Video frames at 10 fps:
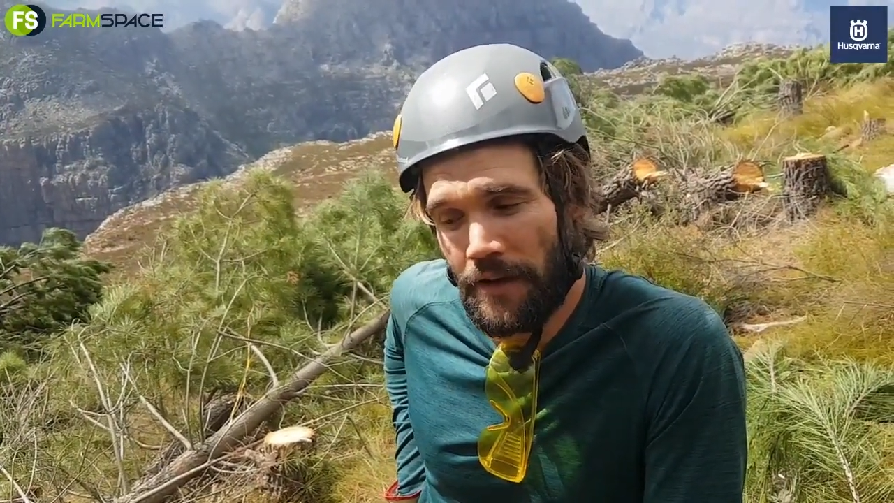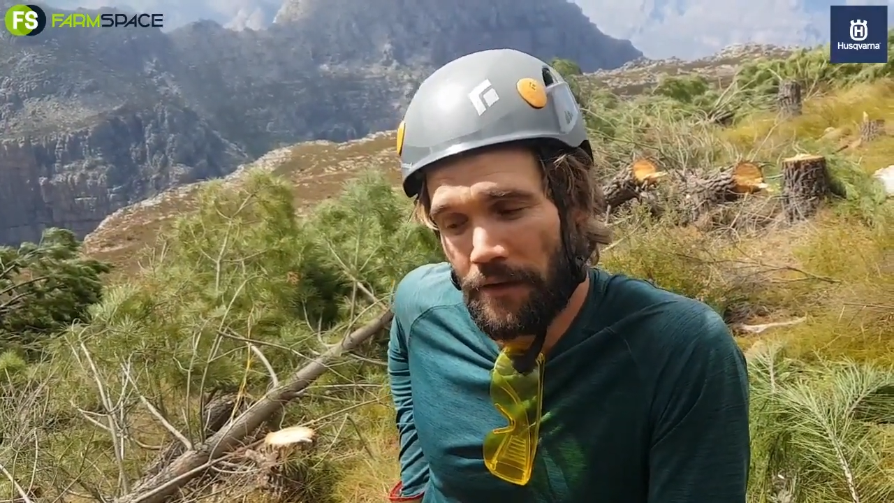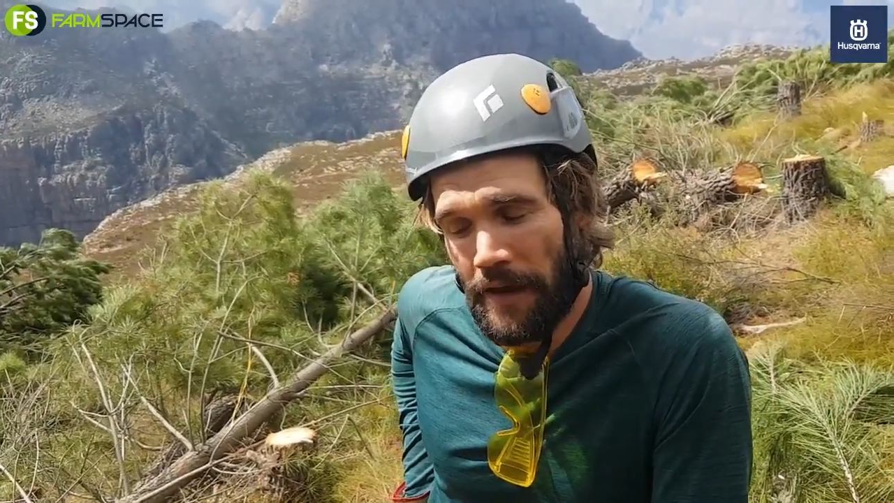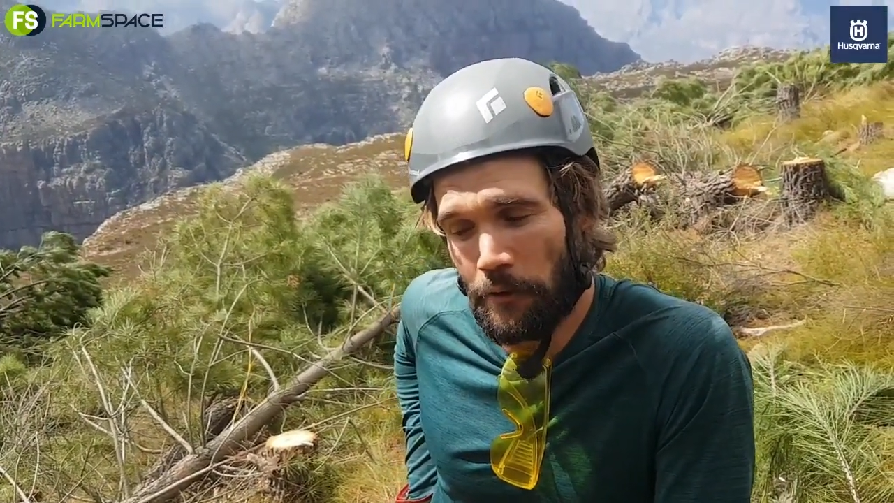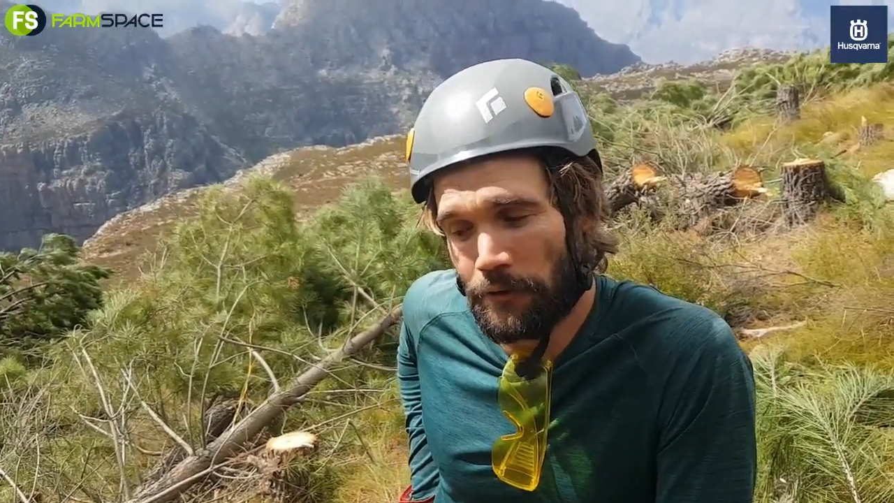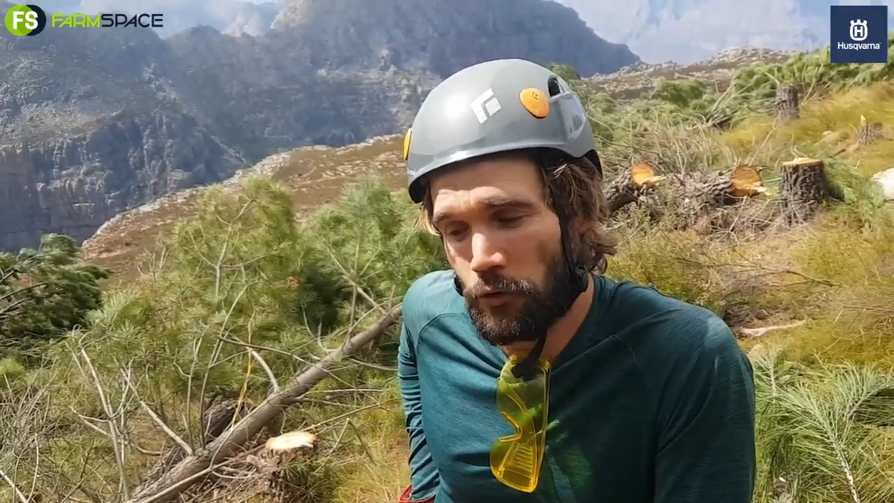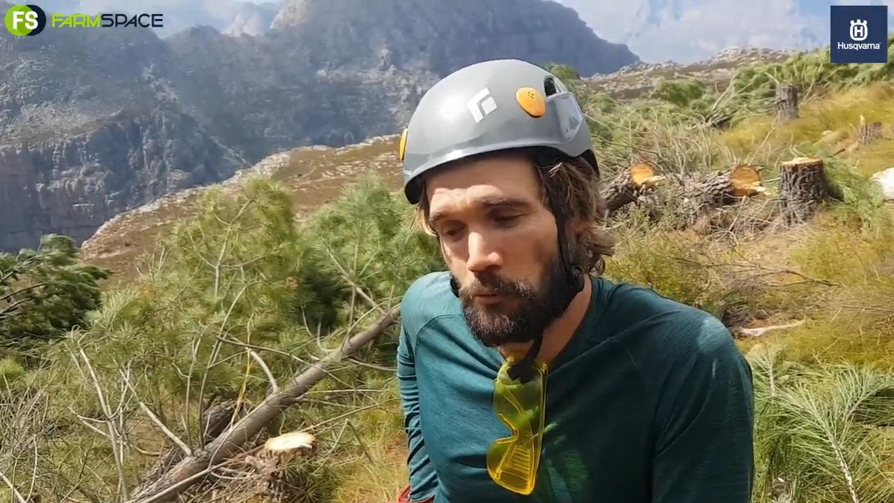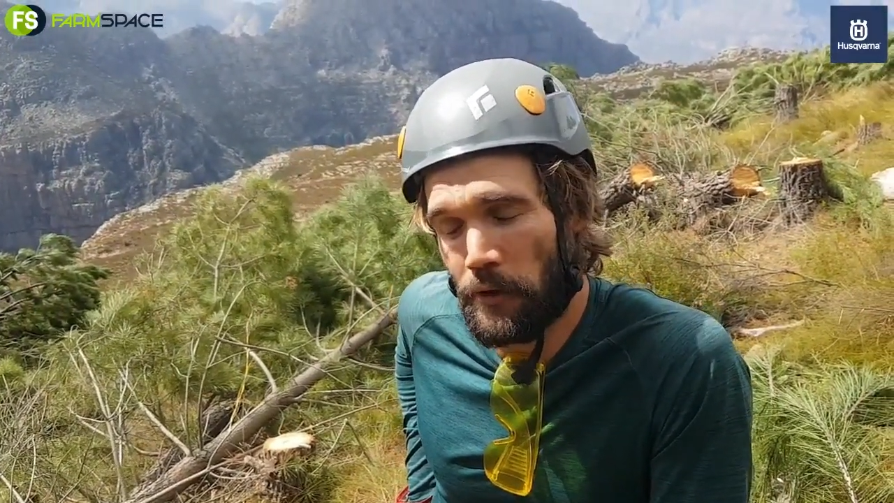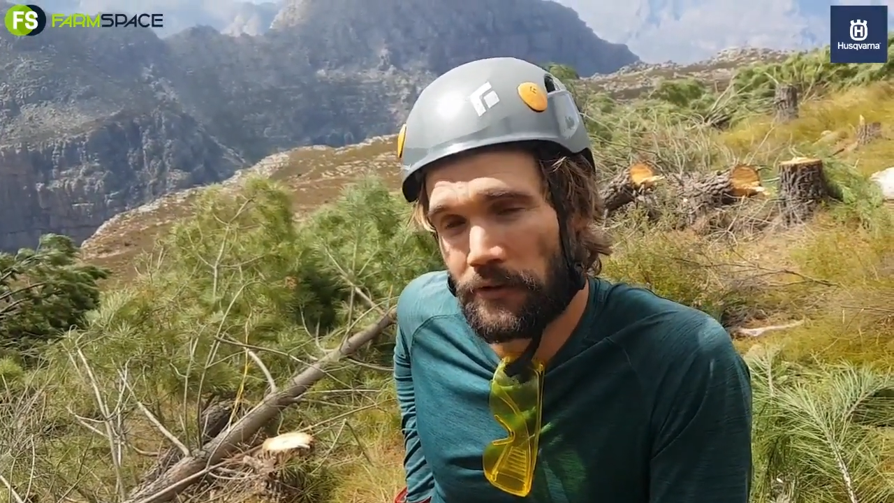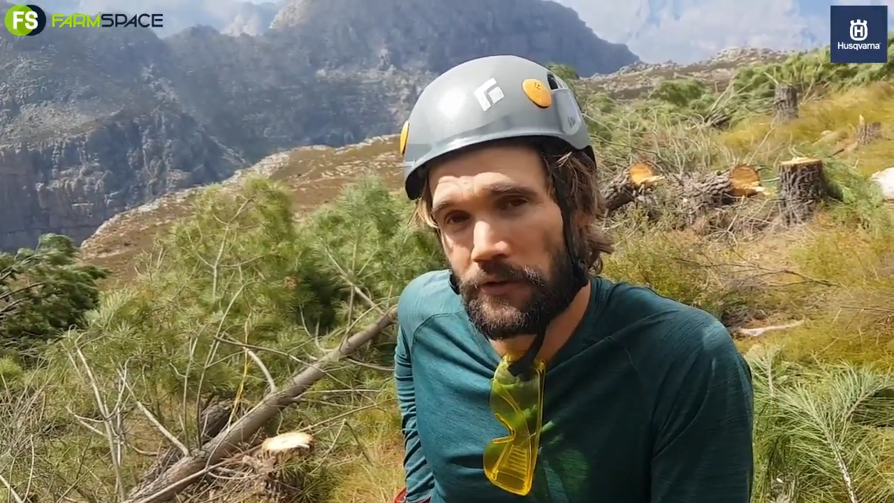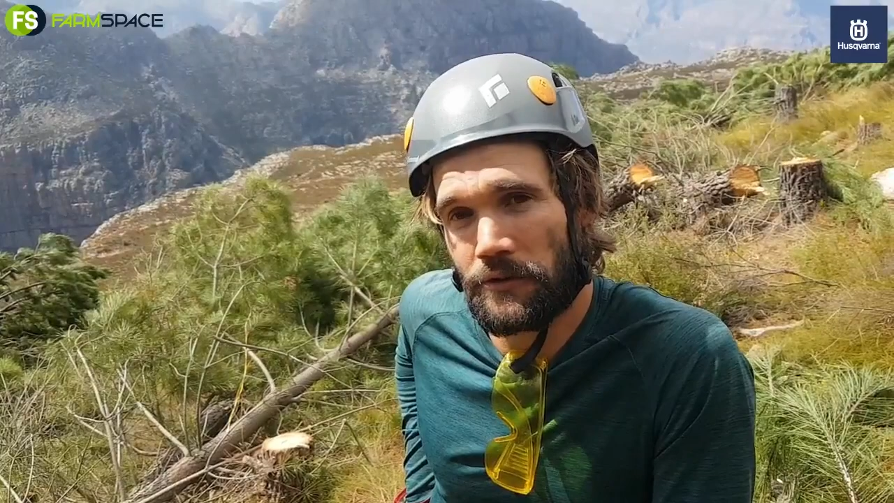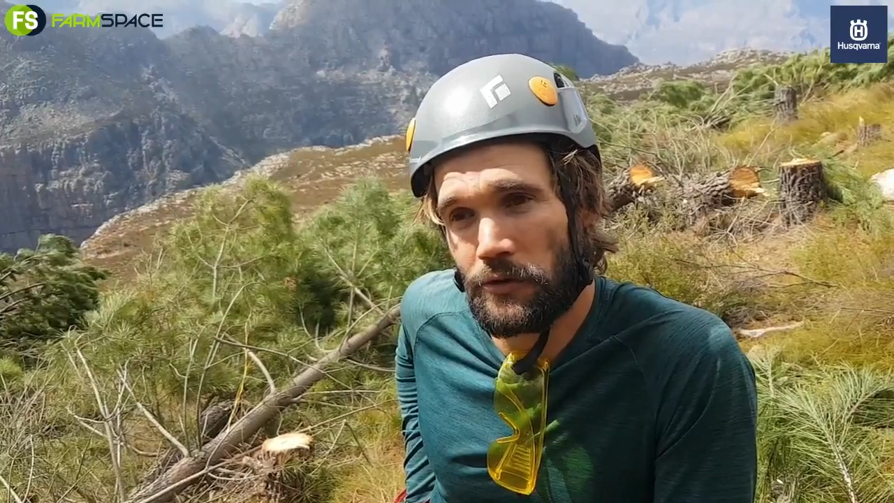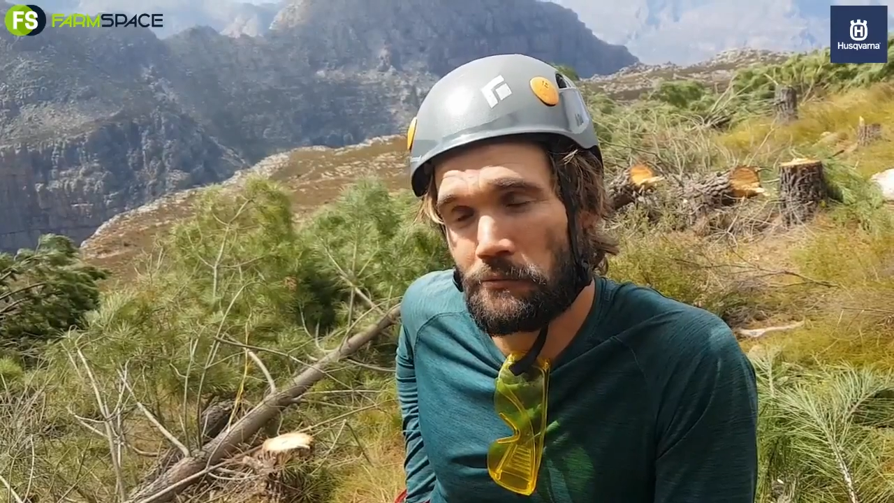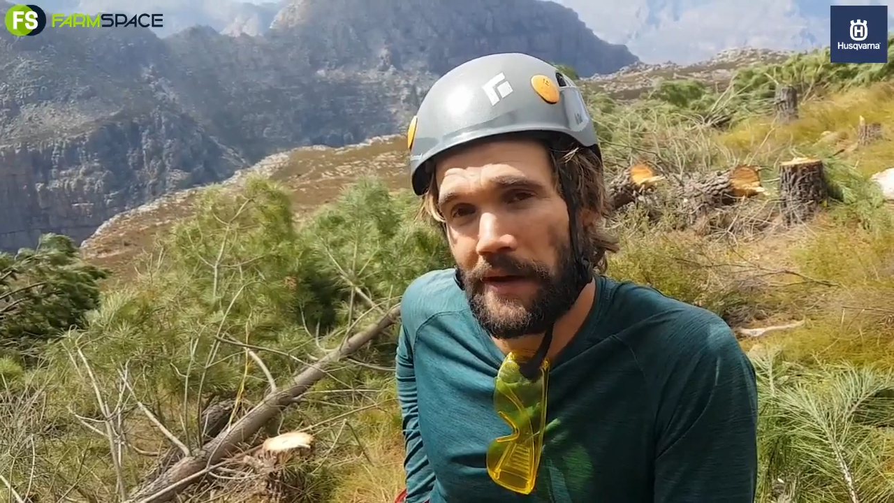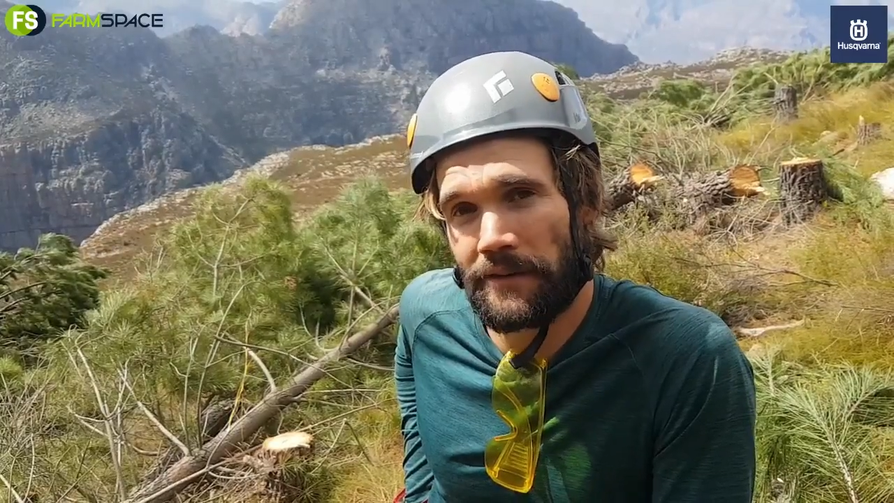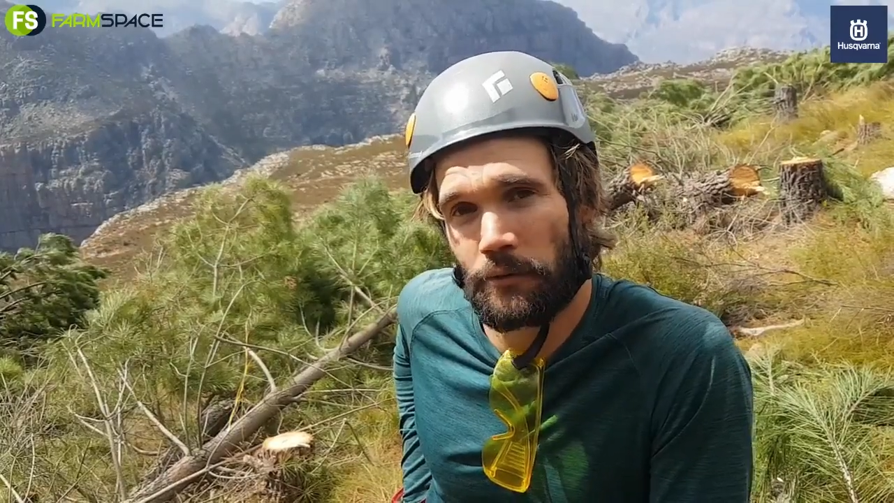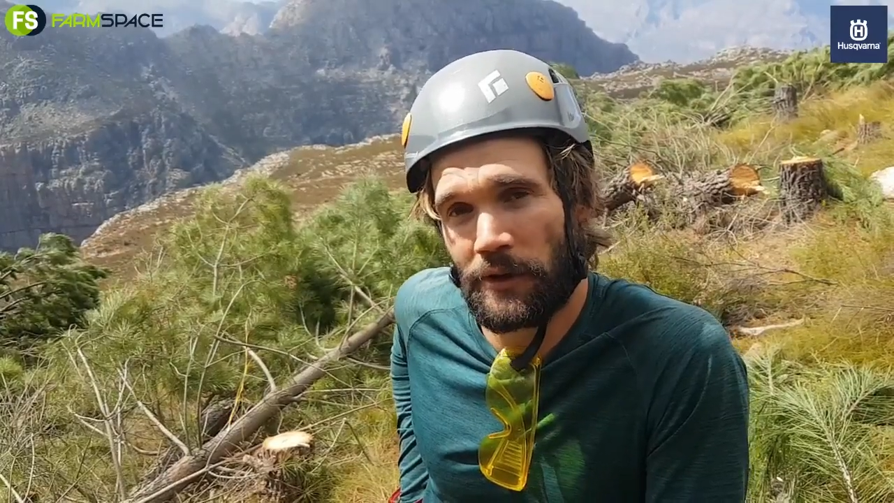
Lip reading: that was almost 2 months.